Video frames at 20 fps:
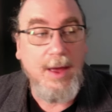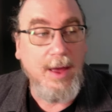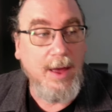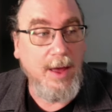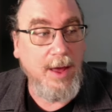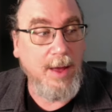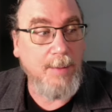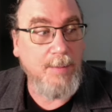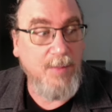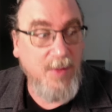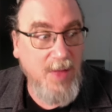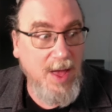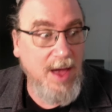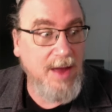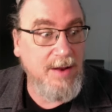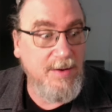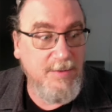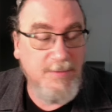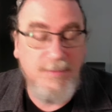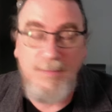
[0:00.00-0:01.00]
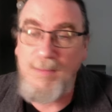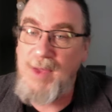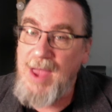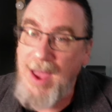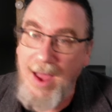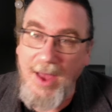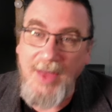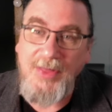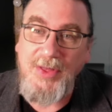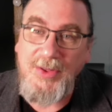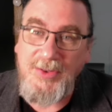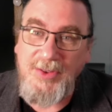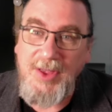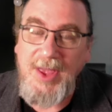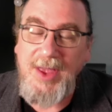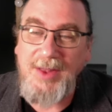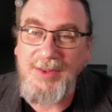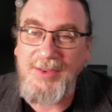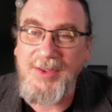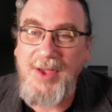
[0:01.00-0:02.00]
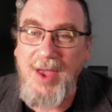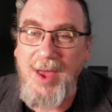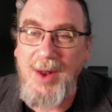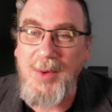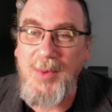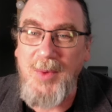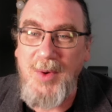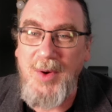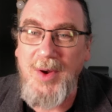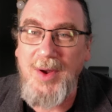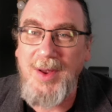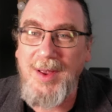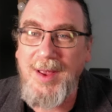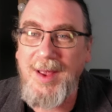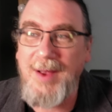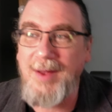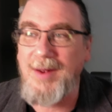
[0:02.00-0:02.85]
A um, lot of behind the scenes kind of work,